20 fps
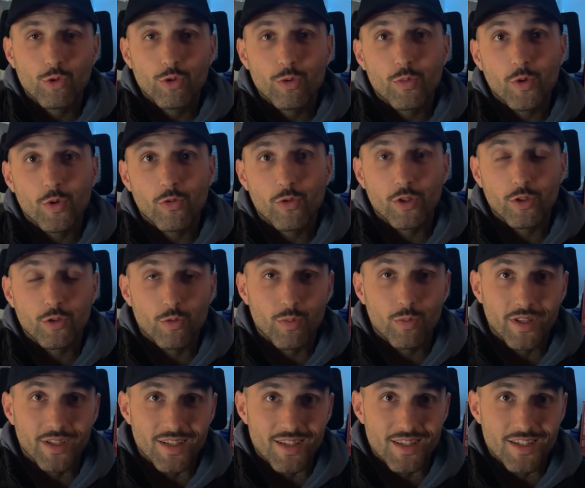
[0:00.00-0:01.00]
you prefer to
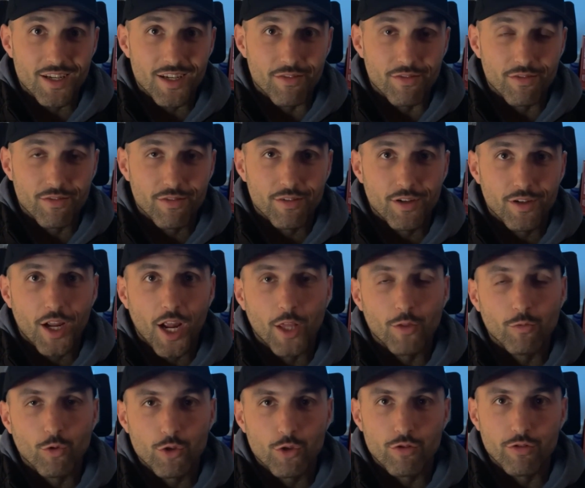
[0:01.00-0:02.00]
play it safe and
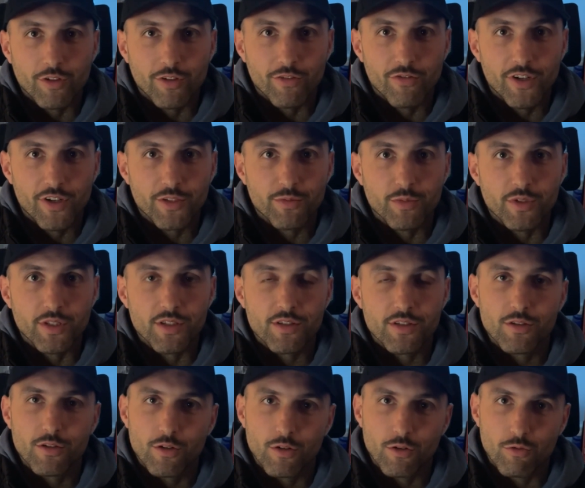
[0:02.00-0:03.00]
watch your investments
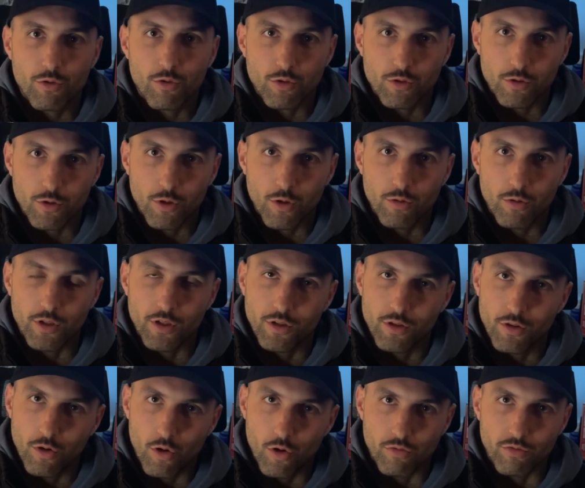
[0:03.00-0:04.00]
grow slowly
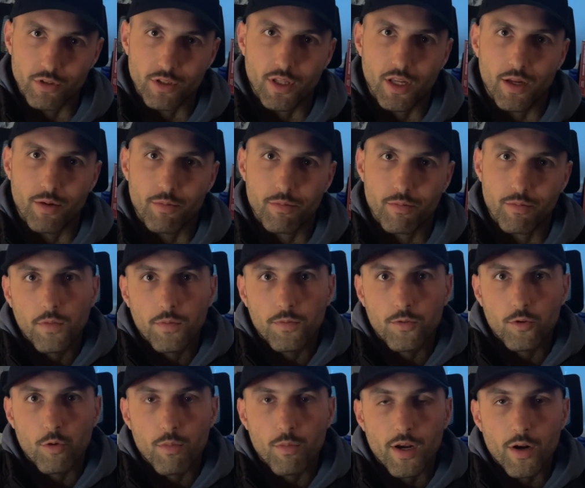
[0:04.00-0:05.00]
over time?
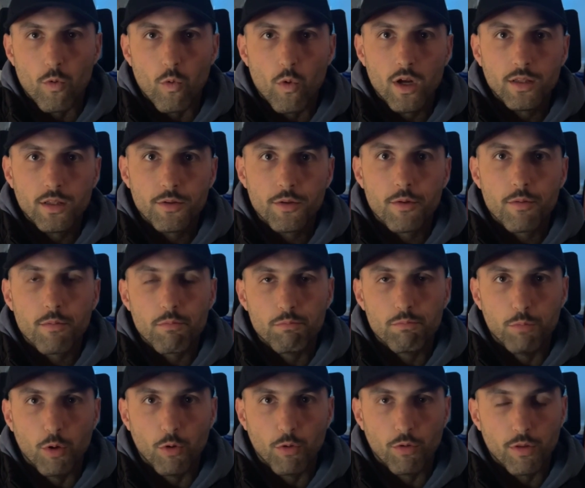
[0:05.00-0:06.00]
No matter what,
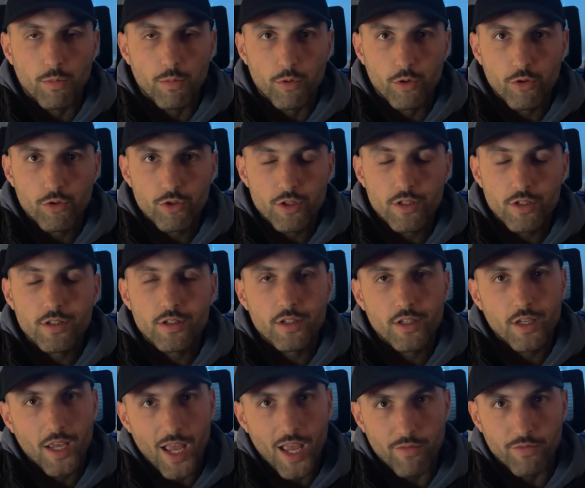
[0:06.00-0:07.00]
both approaches
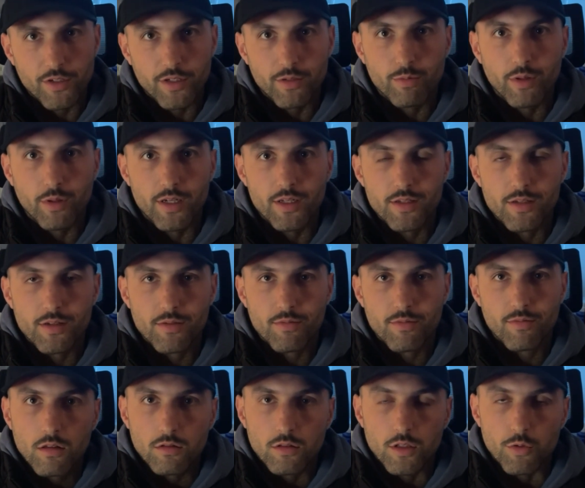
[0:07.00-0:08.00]
have their place.
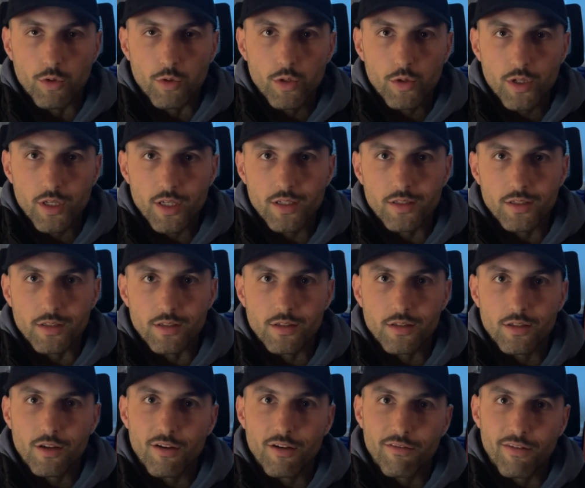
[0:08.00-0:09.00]
The real key is
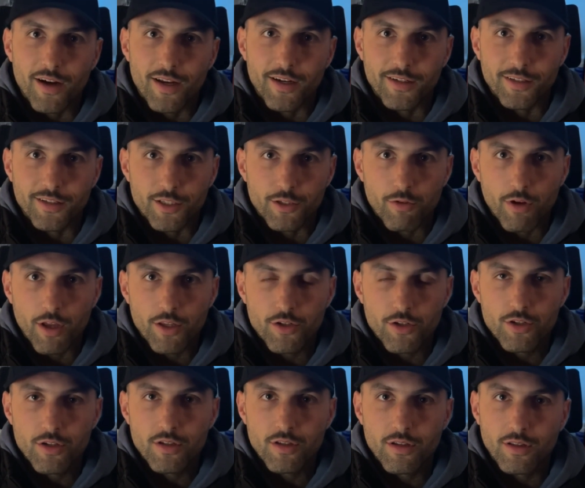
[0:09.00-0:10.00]
finding the
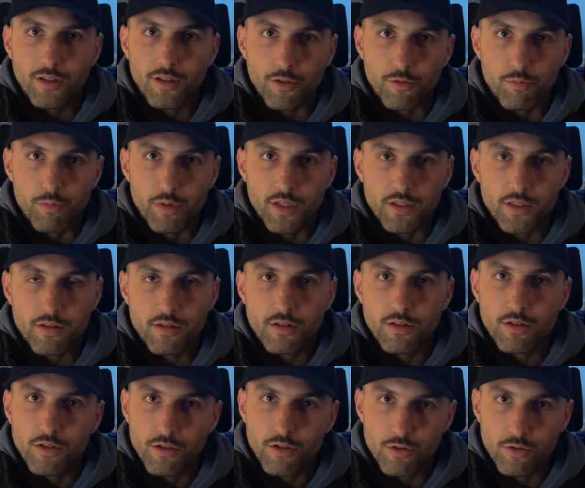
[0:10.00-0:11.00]
strategy that best
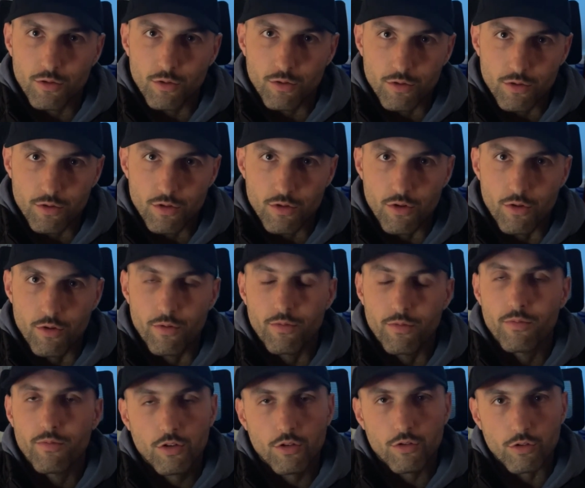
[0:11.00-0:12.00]
suits you,
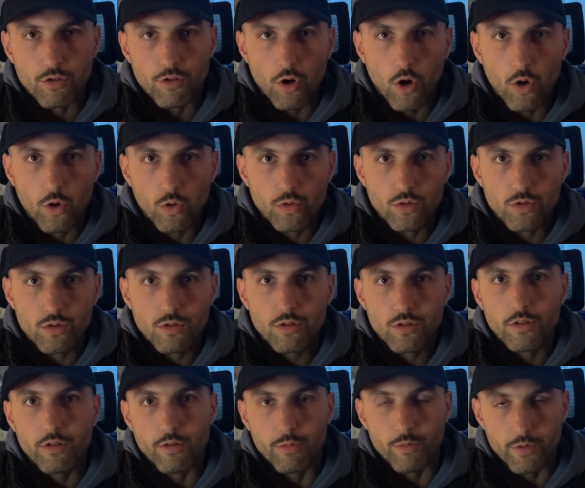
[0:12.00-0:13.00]
your goals,
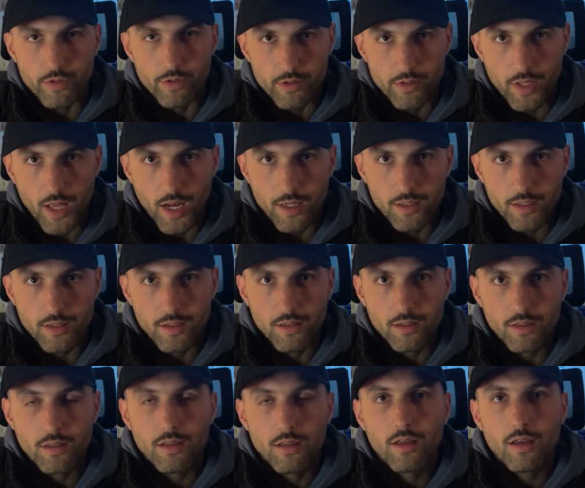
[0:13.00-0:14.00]
your personality,
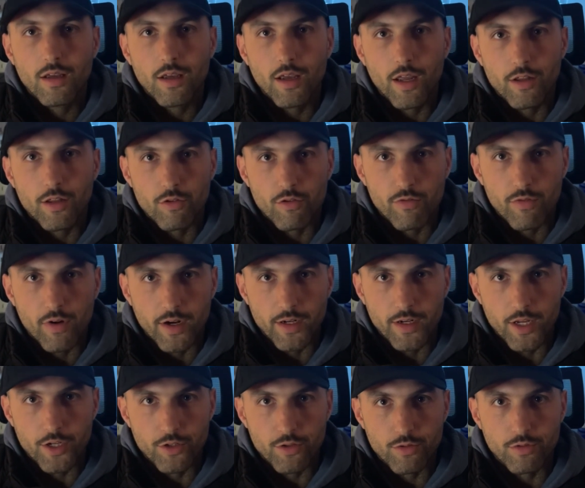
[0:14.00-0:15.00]
and your
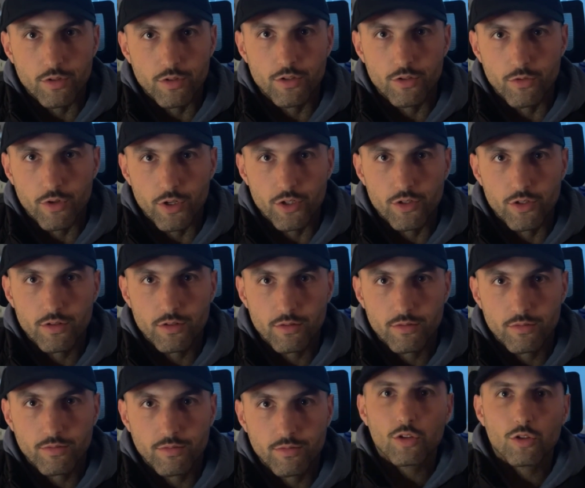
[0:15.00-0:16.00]
financial situation.
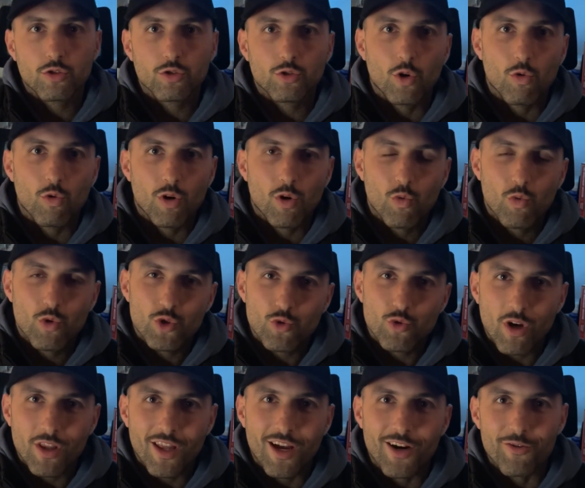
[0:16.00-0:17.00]
So which
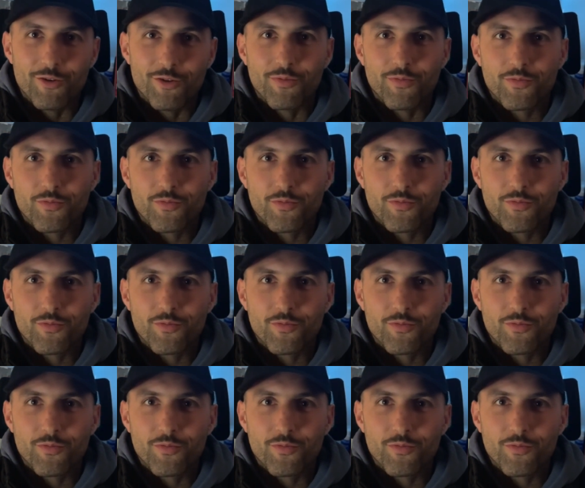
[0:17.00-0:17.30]
one are you?